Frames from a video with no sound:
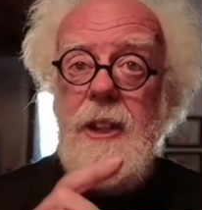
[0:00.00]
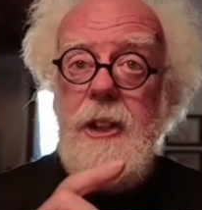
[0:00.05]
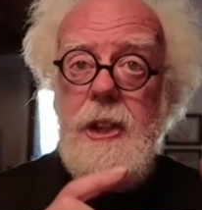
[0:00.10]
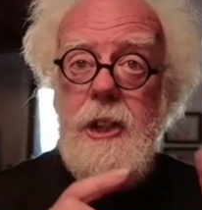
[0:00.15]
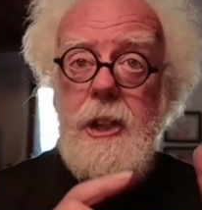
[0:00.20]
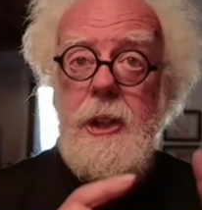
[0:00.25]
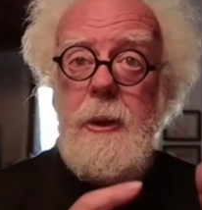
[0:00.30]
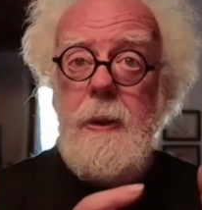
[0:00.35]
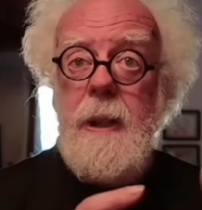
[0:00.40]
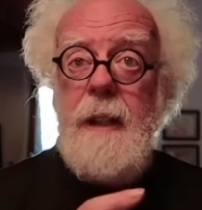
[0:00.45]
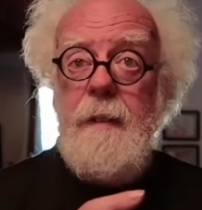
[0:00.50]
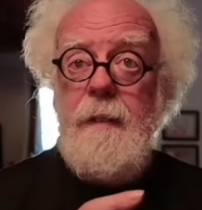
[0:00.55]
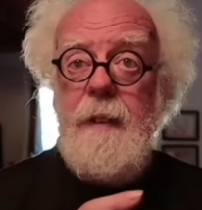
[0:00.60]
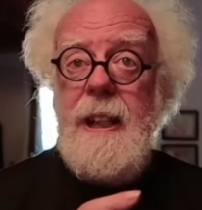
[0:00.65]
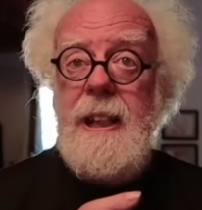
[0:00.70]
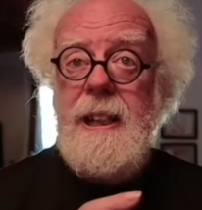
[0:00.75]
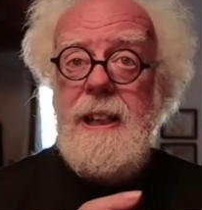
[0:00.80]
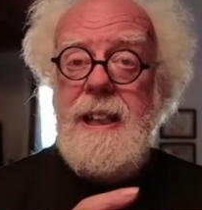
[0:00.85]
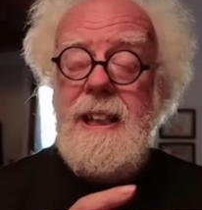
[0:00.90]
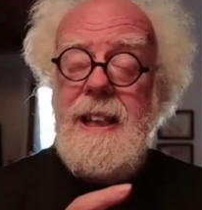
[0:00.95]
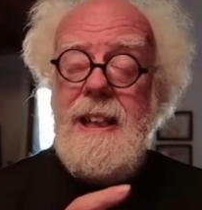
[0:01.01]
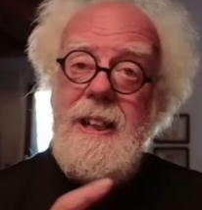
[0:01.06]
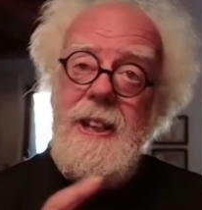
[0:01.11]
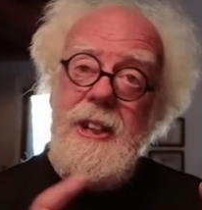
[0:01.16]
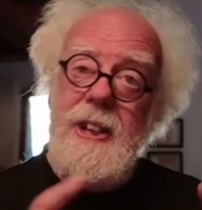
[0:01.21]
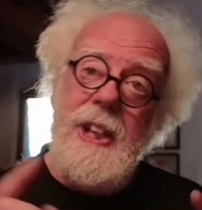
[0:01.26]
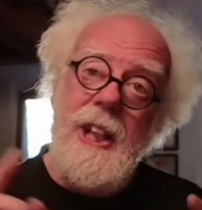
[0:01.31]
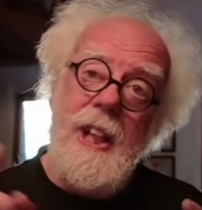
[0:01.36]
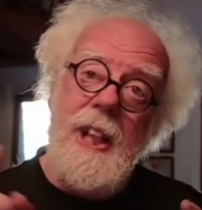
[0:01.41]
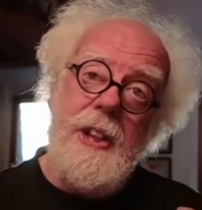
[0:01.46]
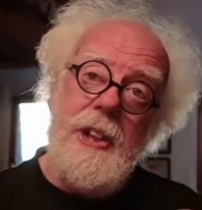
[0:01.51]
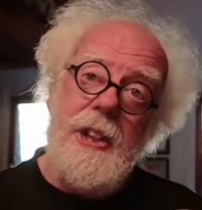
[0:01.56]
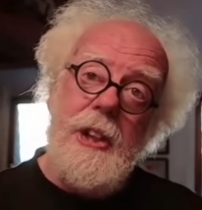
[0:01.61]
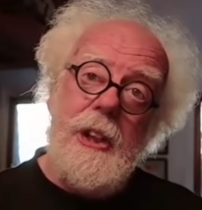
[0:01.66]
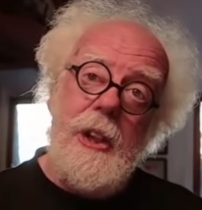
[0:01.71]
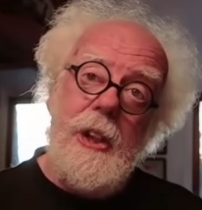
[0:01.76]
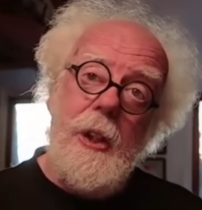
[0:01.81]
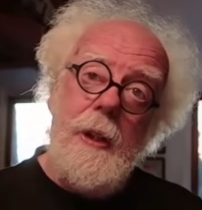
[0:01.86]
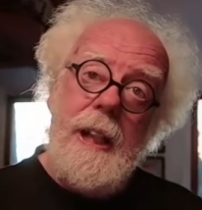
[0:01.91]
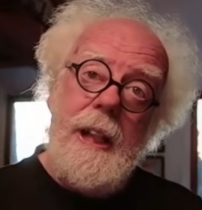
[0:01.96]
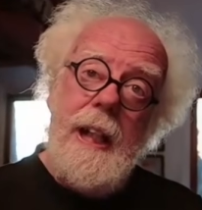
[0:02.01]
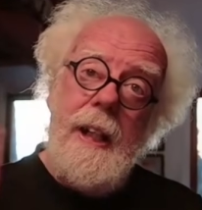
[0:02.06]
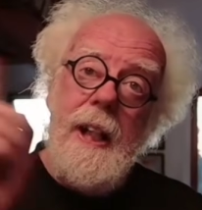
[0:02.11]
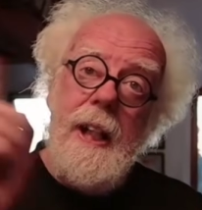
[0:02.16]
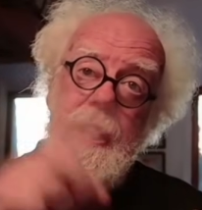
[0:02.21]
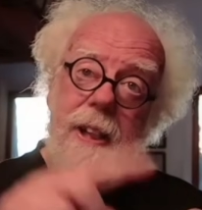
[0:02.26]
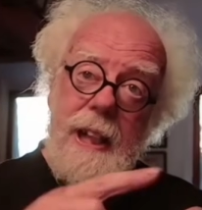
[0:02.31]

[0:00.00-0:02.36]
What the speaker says: two F-18s to go and get.